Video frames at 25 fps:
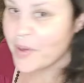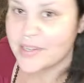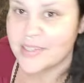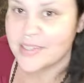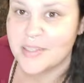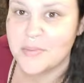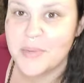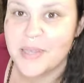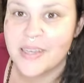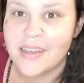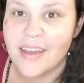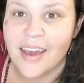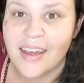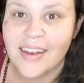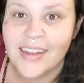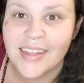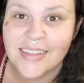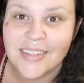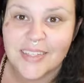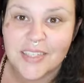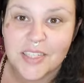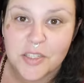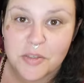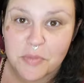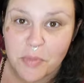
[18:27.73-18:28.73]
going to be
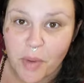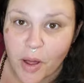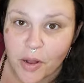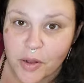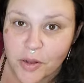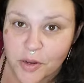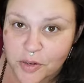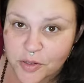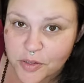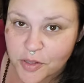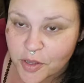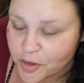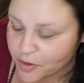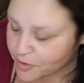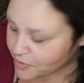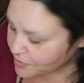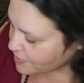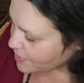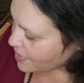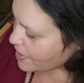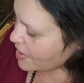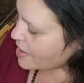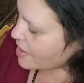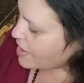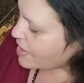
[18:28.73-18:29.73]
cutting the smaller
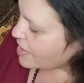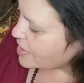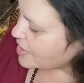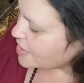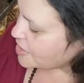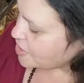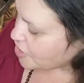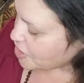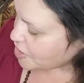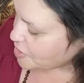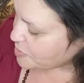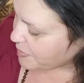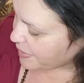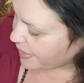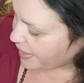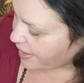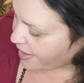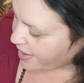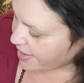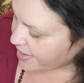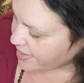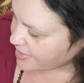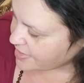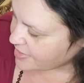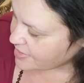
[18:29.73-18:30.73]
loaf just
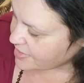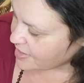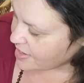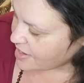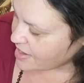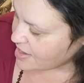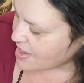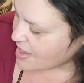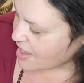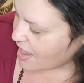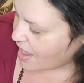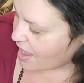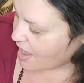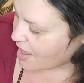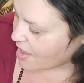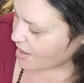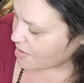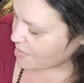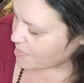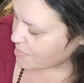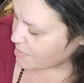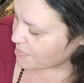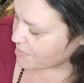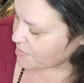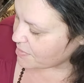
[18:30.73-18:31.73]
because
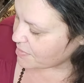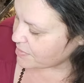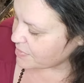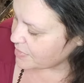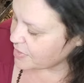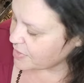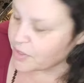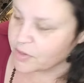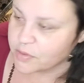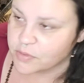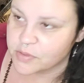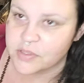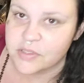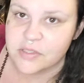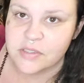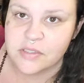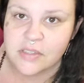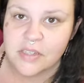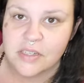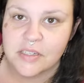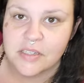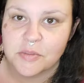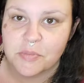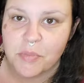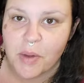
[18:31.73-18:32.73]
you know,
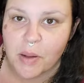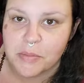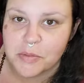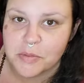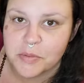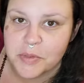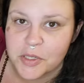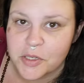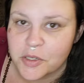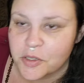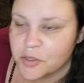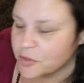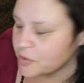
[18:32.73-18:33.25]
it's probably